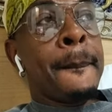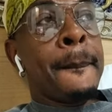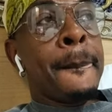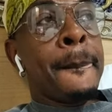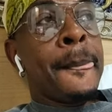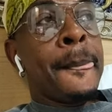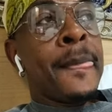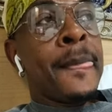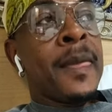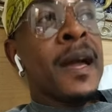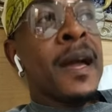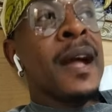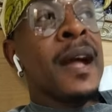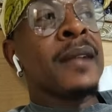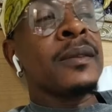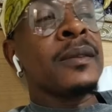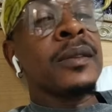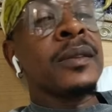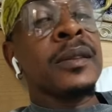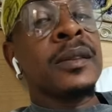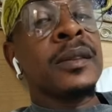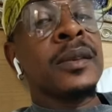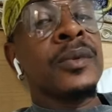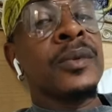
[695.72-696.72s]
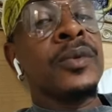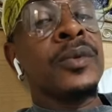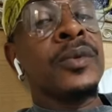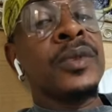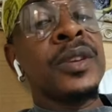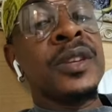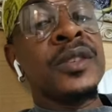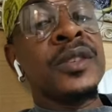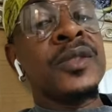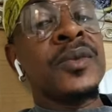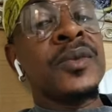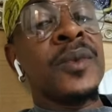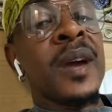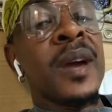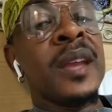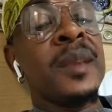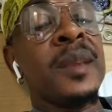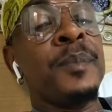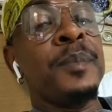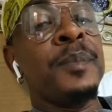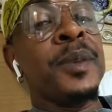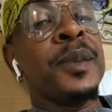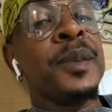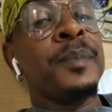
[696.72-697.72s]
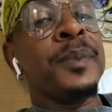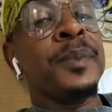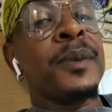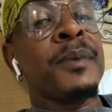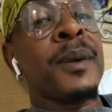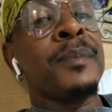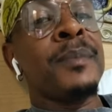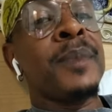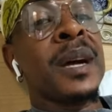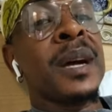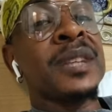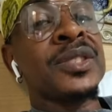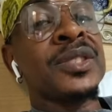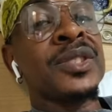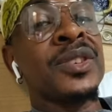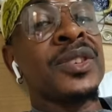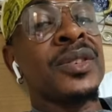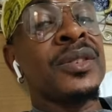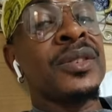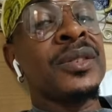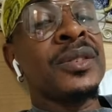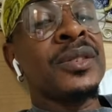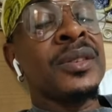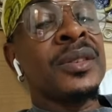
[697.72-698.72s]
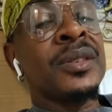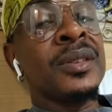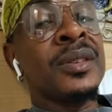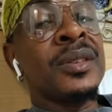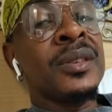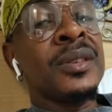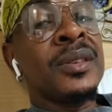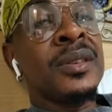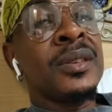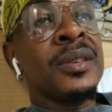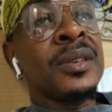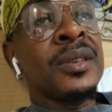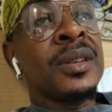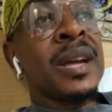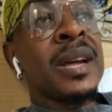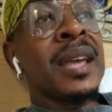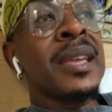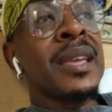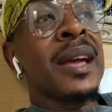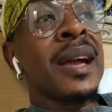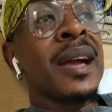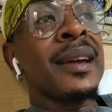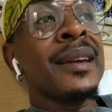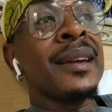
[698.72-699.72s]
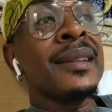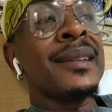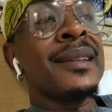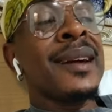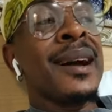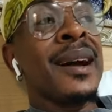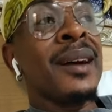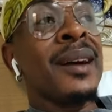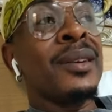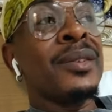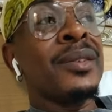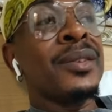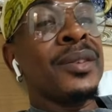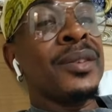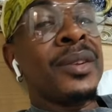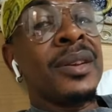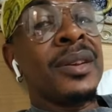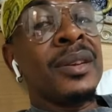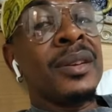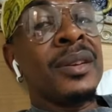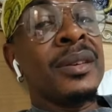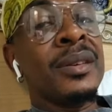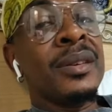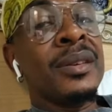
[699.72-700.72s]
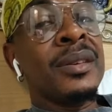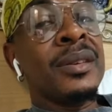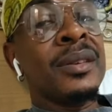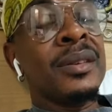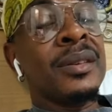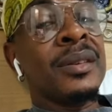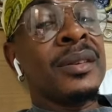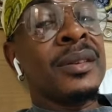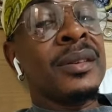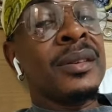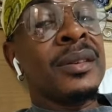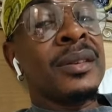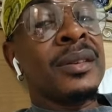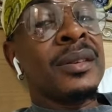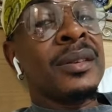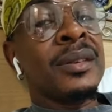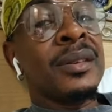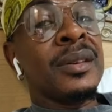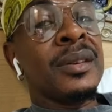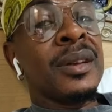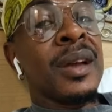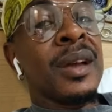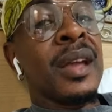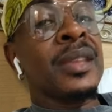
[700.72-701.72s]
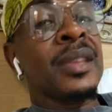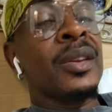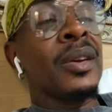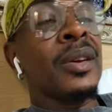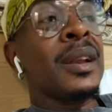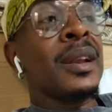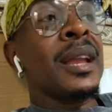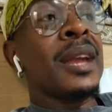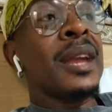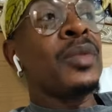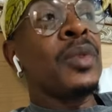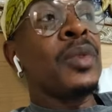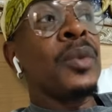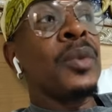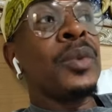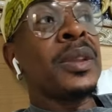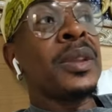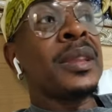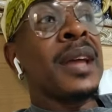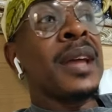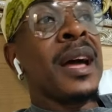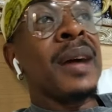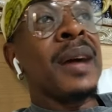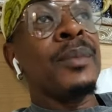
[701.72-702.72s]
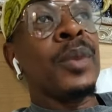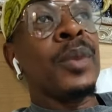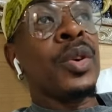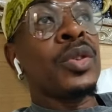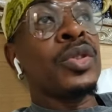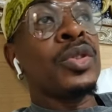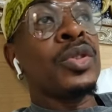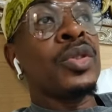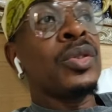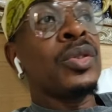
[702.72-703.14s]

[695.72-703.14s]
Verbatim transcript: And the reason why the people are bash you and you get angry and you're glad when we talk about you.